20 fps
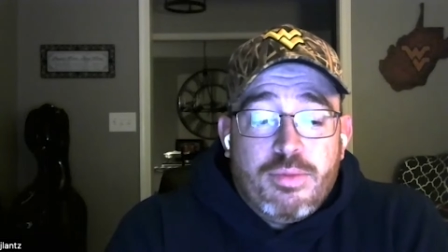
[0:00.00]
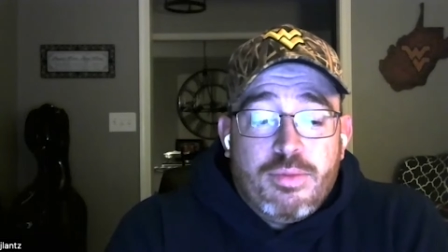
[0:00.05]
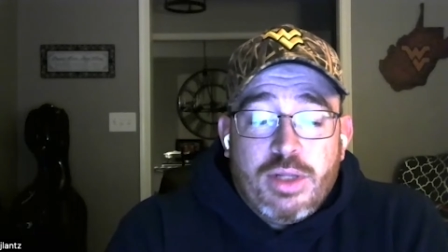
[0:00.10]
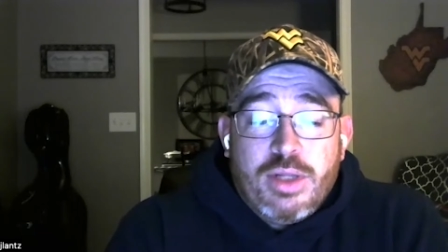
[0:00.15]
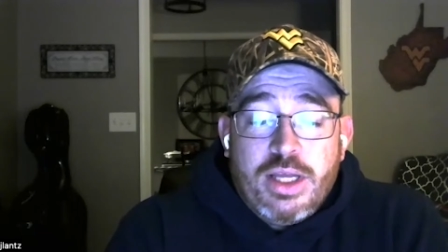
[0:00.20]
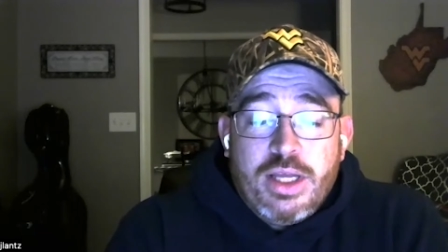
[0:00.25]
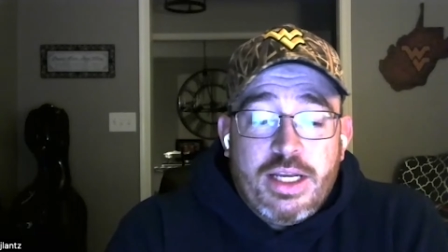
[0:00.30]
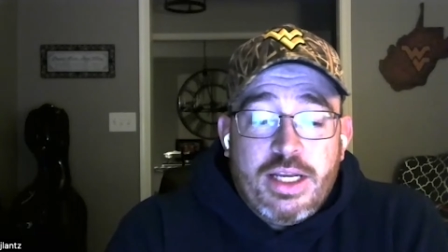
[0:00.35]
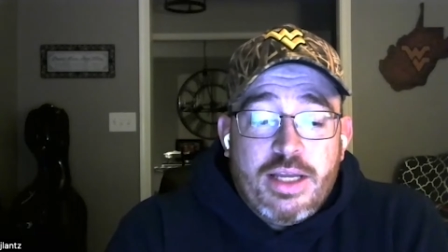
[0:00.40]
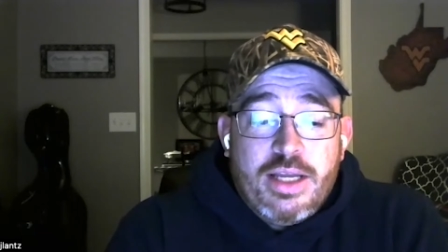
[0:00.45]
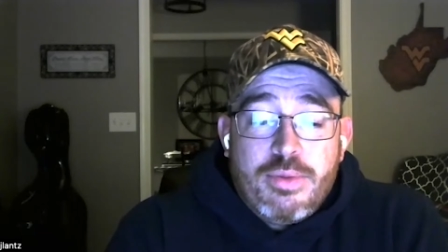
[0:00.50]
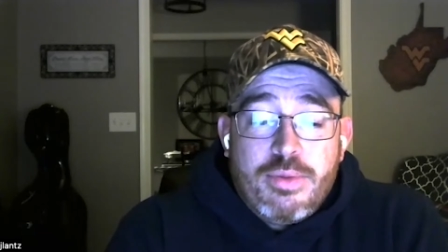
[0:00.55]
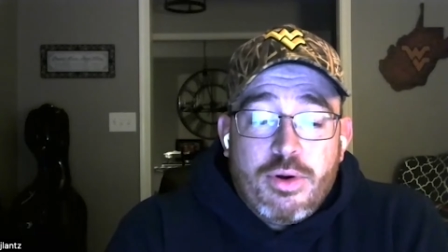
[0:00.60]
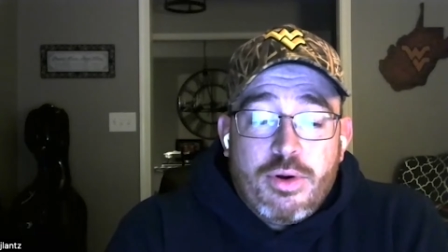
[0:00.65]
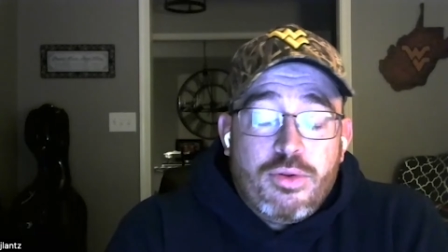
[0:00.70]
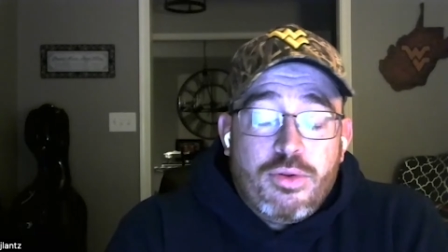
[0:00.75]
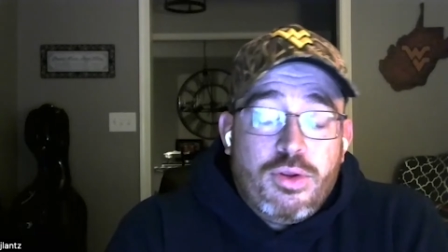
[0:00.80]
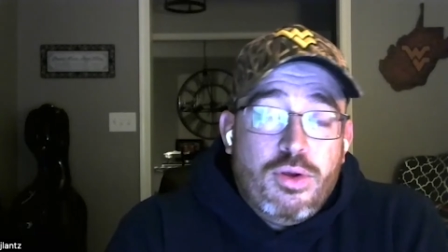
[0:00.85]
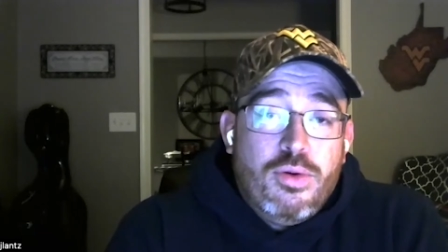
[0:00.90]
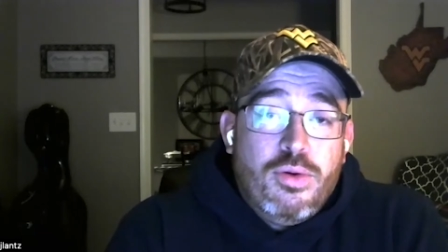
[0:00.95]
played at
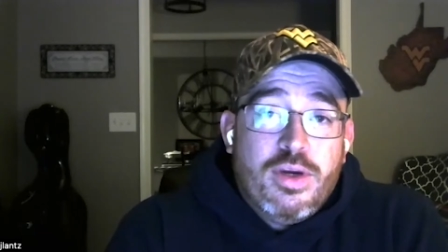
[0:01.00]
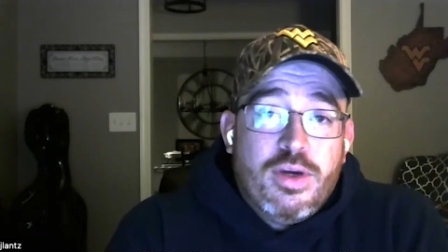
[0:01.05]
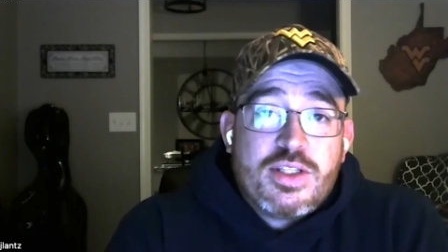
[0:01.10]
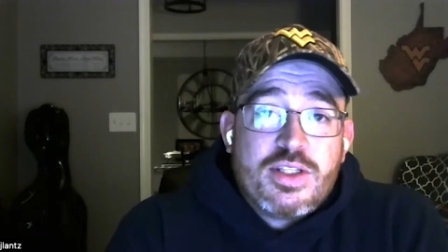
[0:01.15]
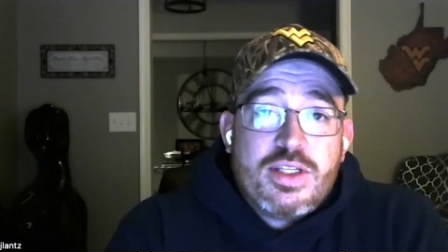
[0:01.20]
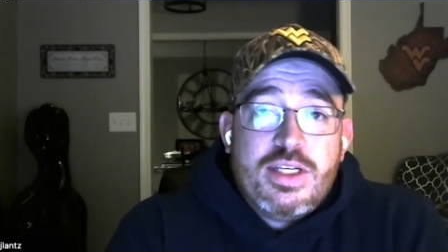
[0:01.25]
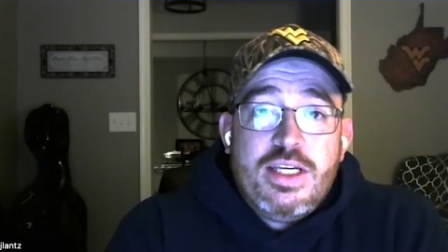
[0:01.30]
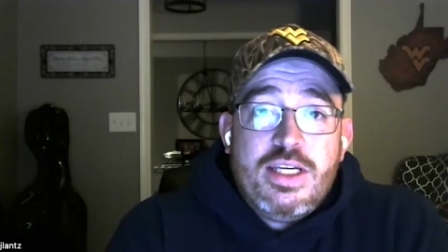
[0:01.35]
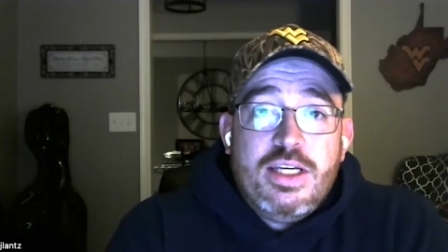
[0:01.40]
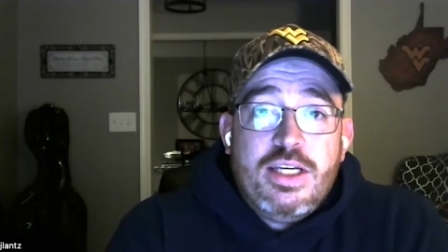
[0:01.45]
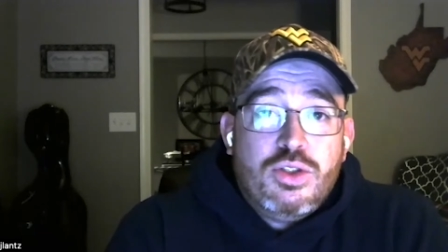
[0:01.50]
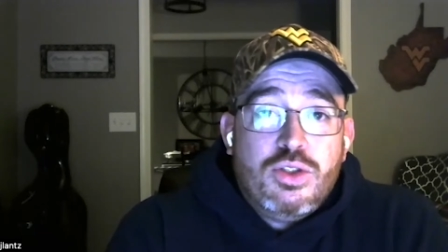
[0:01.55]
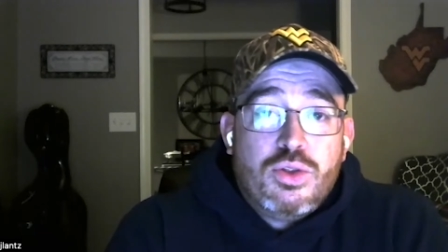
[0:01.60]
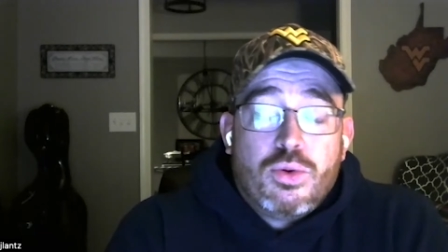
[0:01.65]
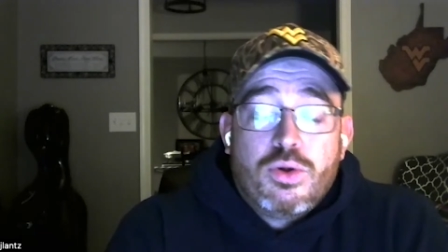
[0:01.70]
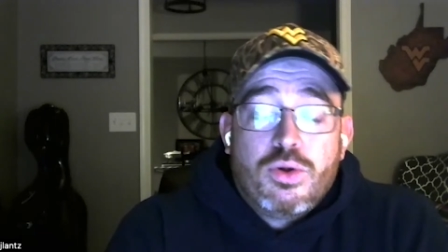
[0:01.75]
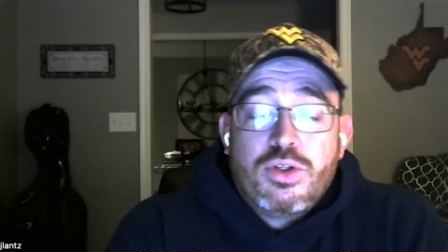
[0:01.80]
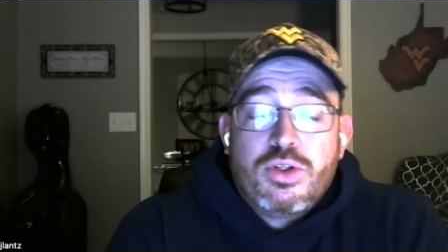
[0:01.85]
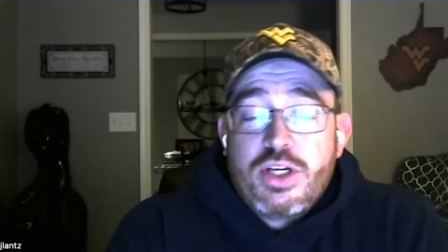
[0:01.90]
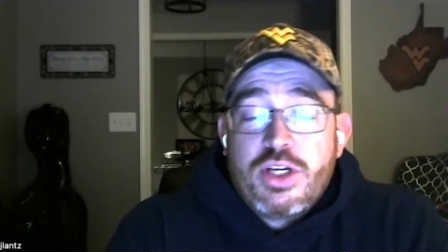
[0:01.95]
both USC and
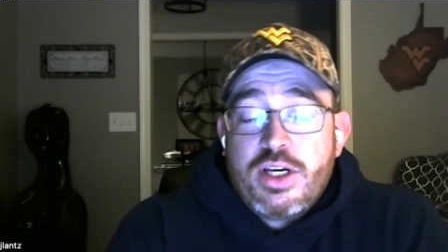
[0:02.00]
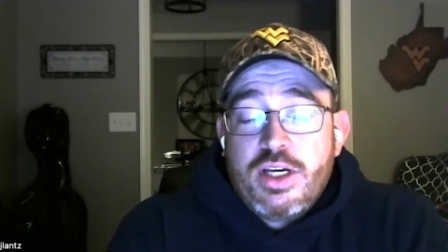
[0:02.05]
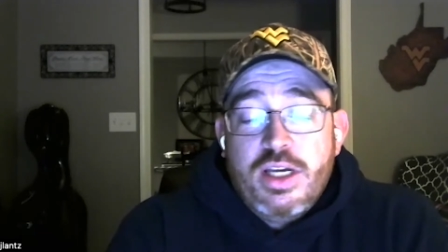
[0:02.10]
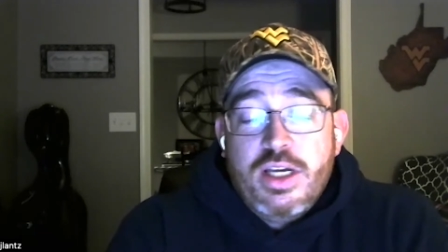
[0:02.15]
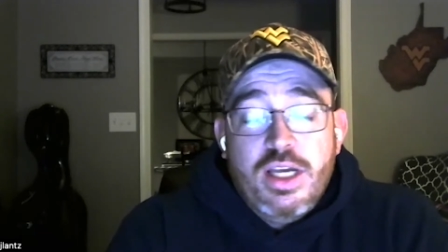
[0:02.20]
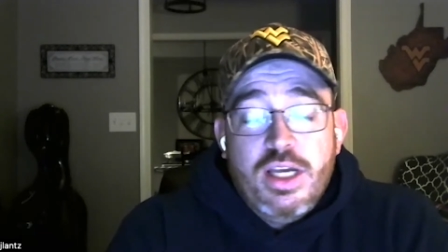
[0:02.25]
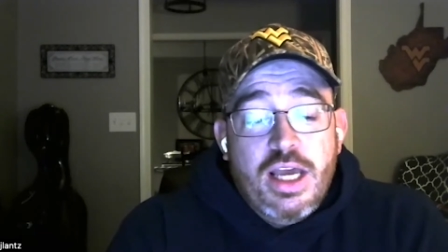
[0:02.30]
Georgia.